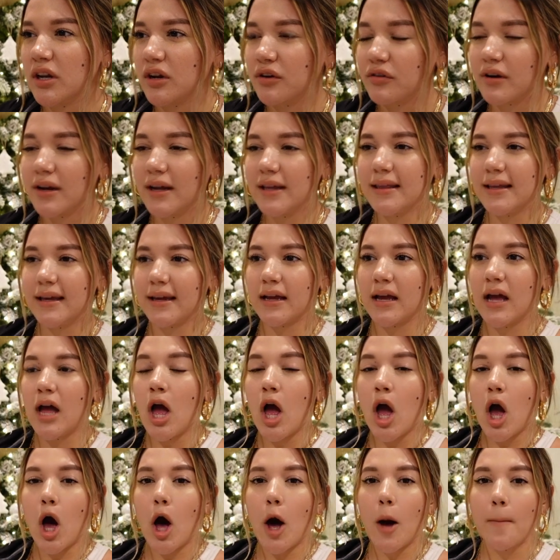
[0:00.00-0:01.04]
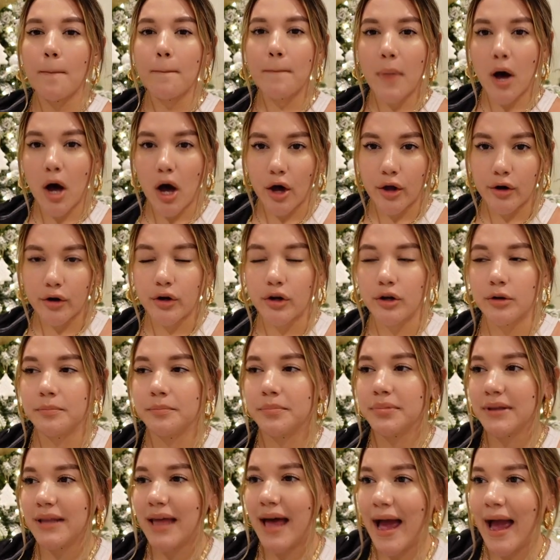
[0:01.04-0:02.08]
to create like a modern
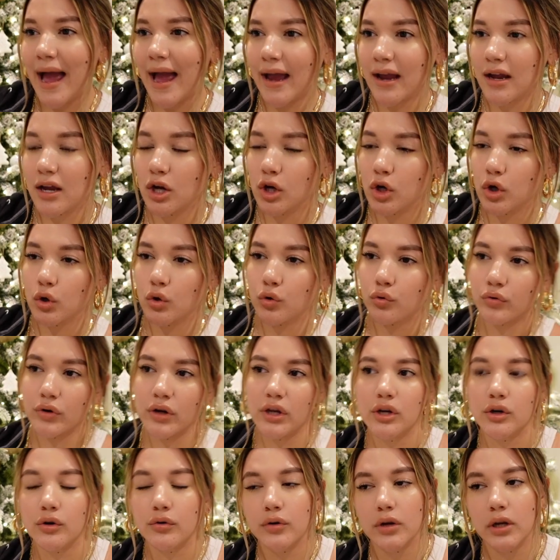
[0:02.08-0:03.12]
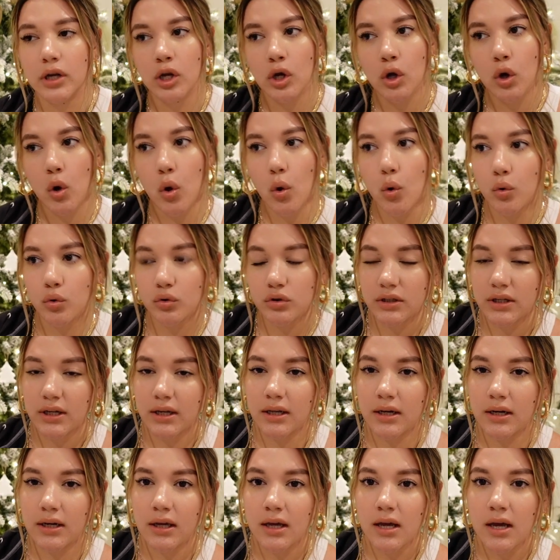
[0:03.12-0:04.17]
black greenery
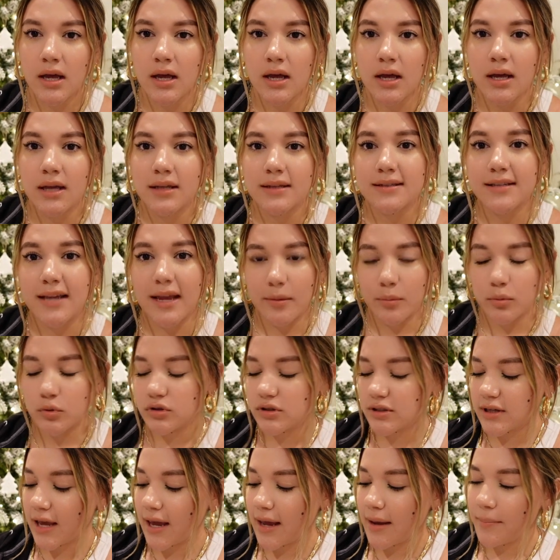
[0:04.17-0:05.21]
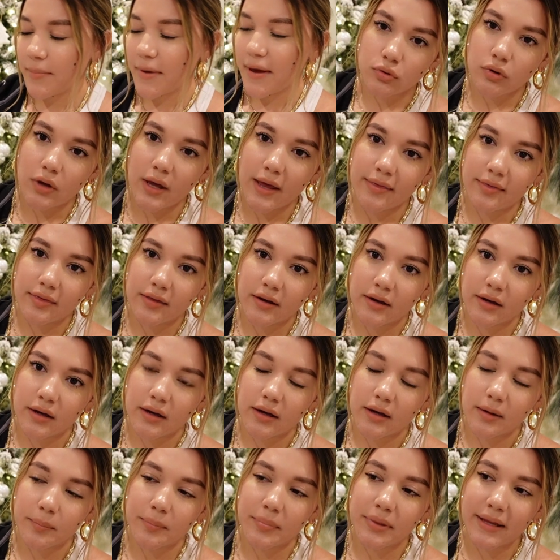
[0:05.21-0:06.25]
golden tablescape, and
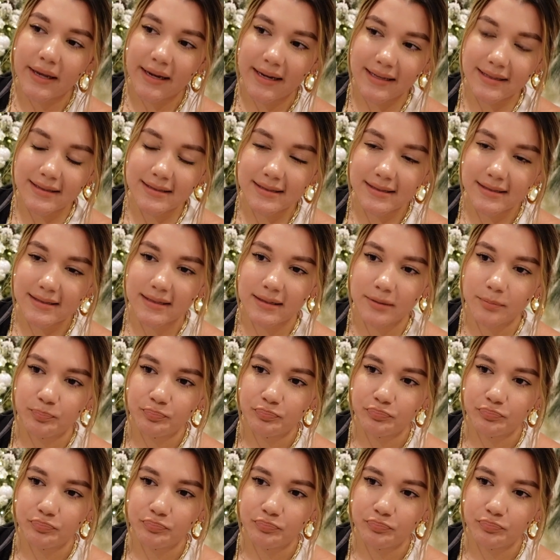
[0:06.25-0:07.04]
the plates